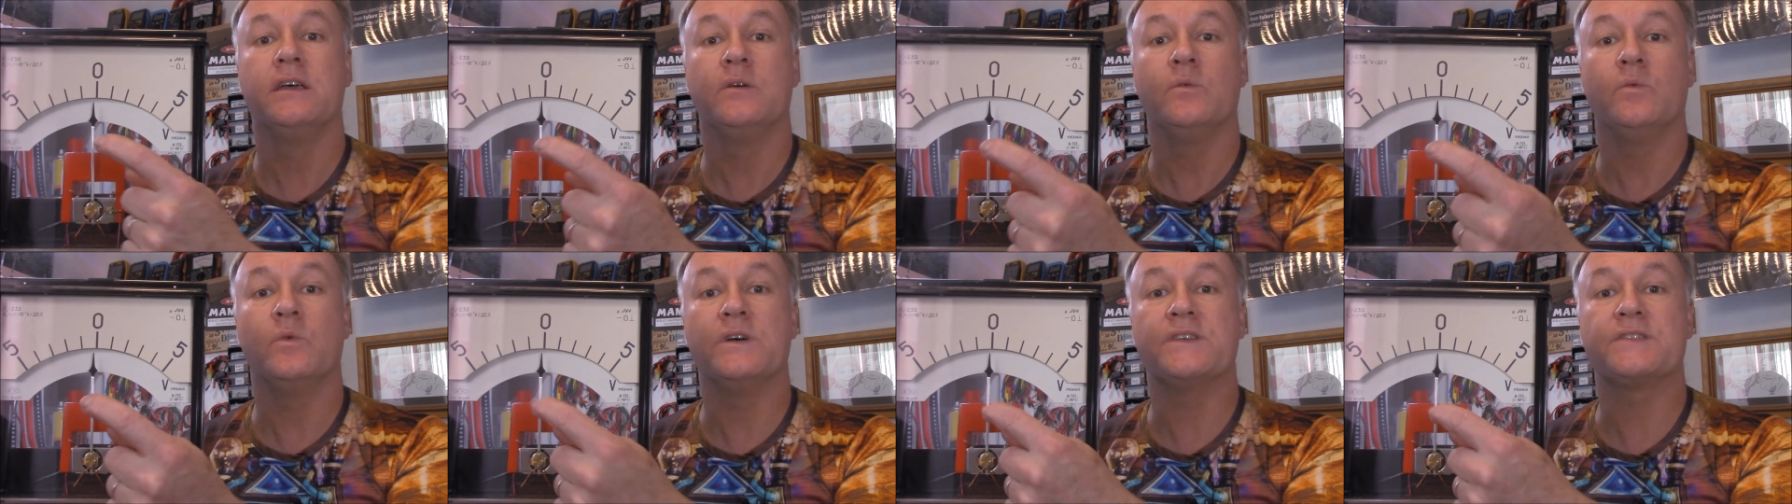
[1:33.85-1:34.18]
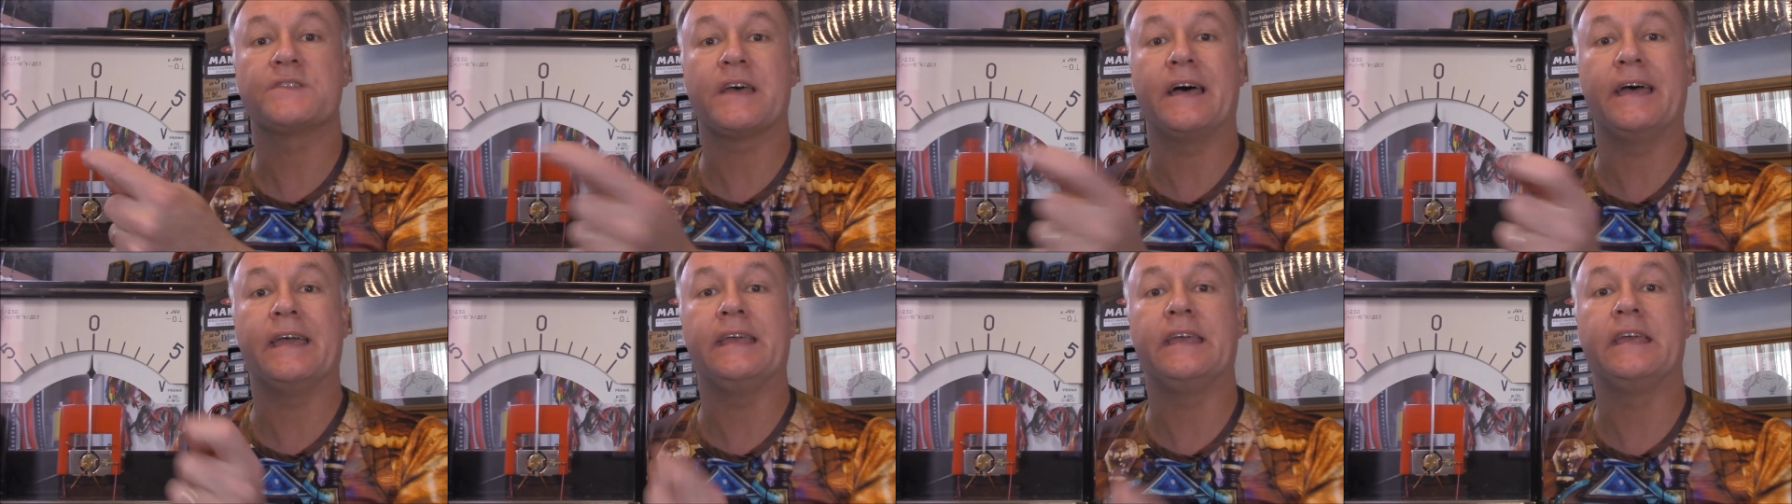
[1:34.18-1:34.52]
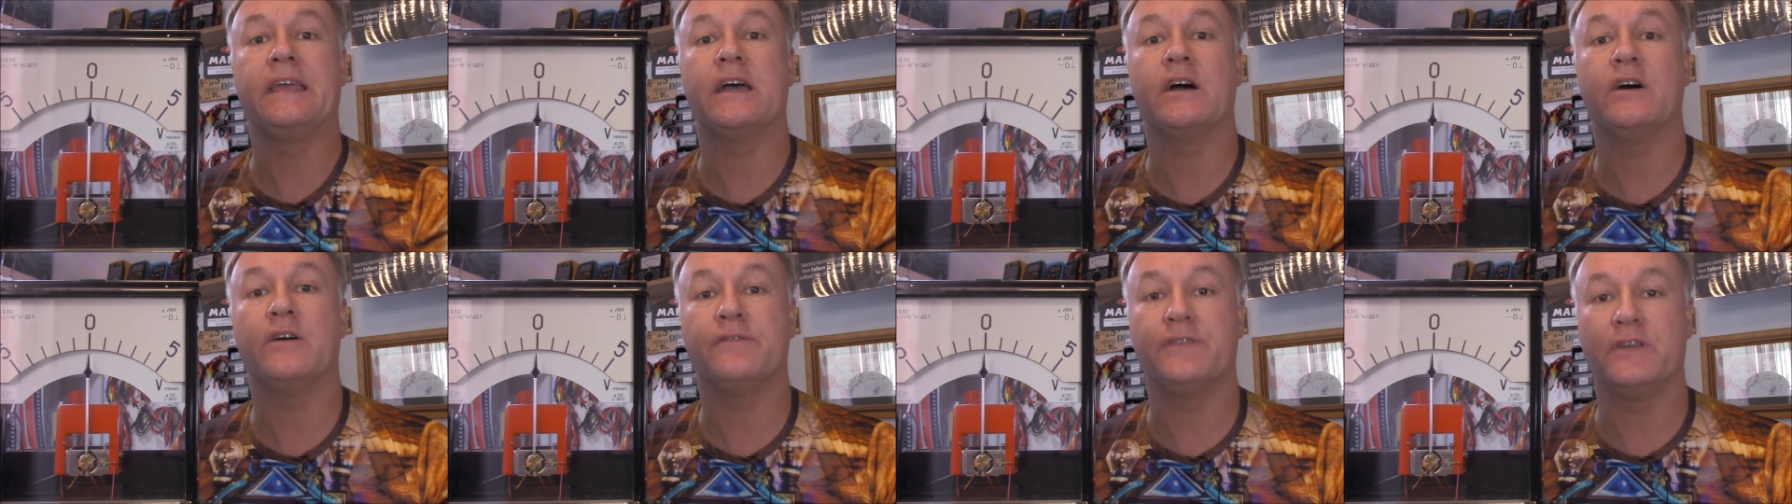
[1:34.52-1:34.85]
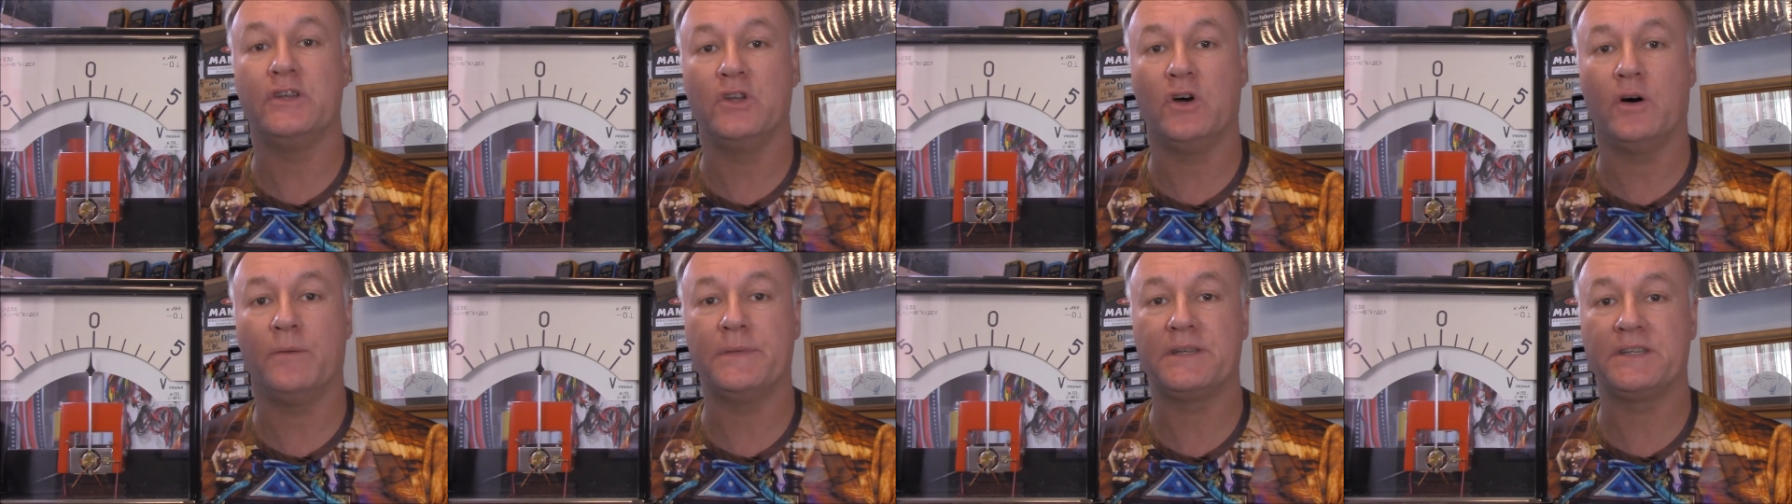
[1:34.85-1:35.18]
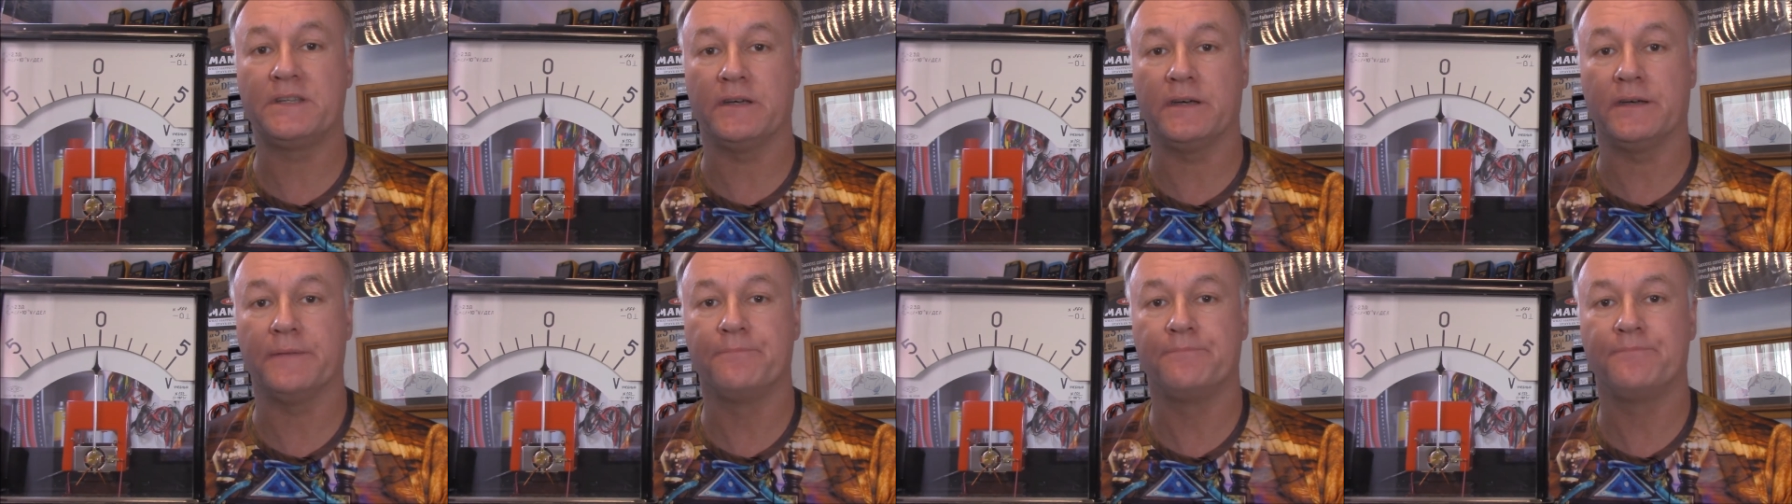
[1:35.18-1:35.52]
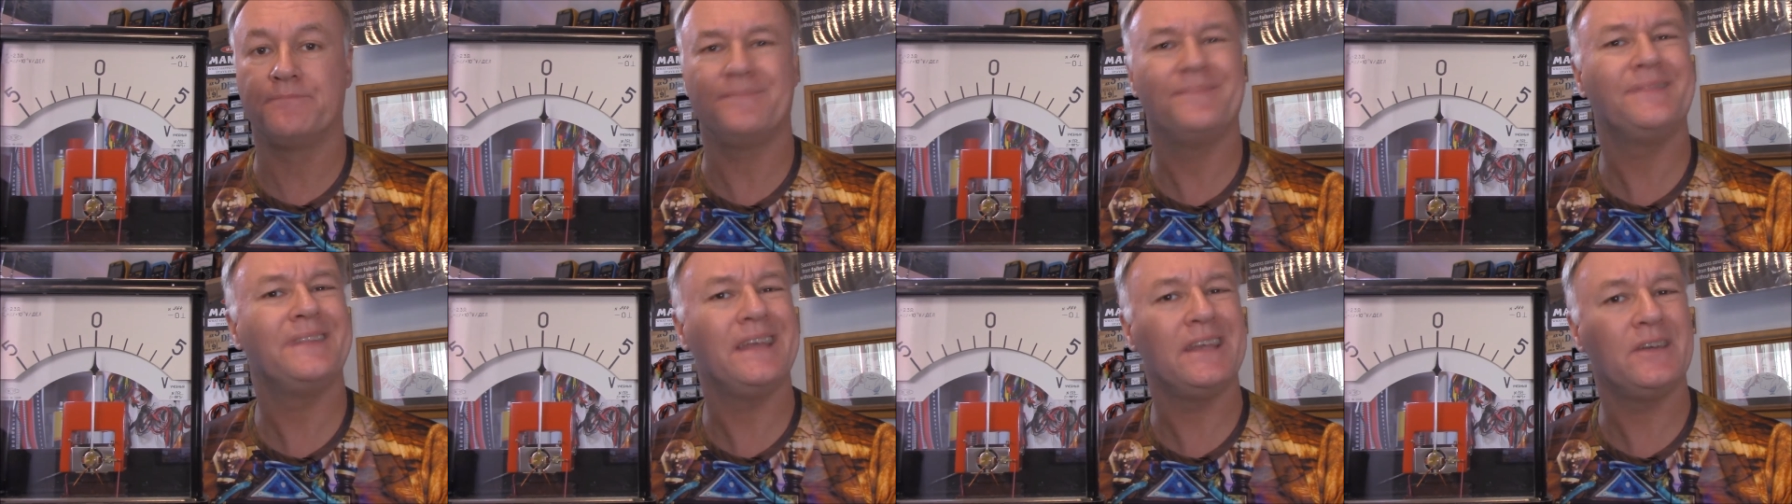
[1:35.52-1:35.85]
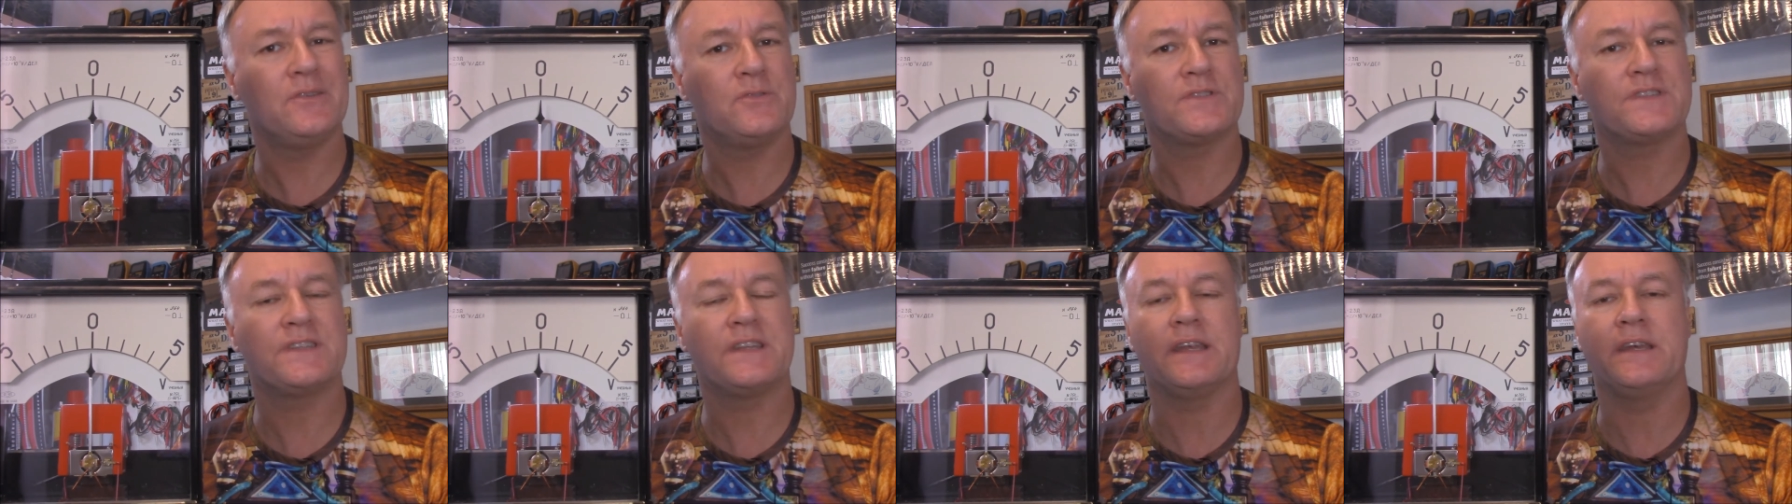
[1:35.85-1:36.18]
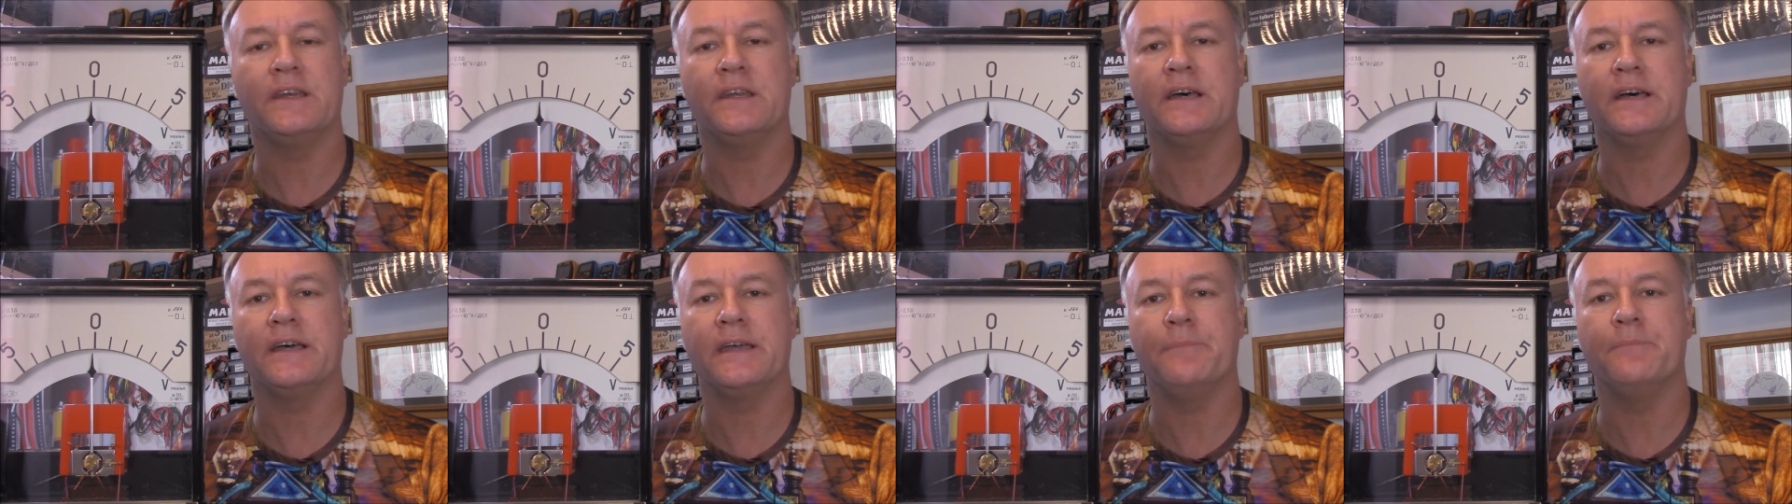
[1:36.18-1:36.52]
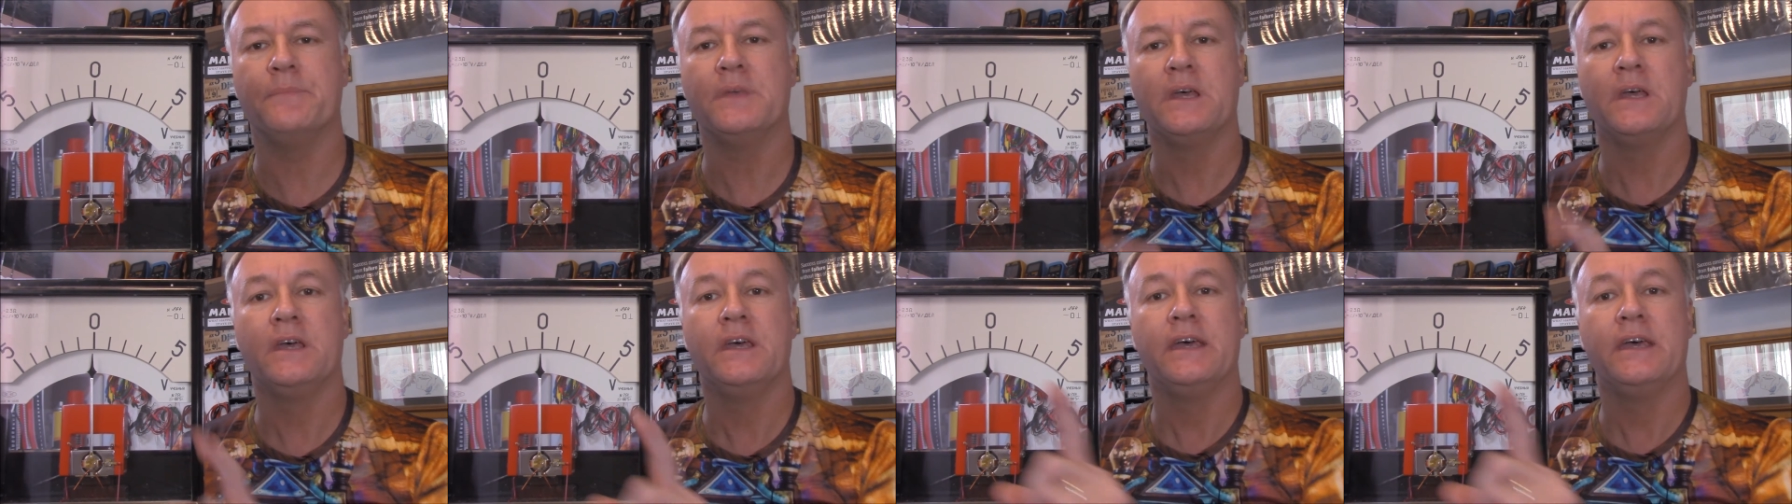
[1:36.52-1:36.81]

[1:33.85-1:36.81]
was a galvanometer. Interesting name.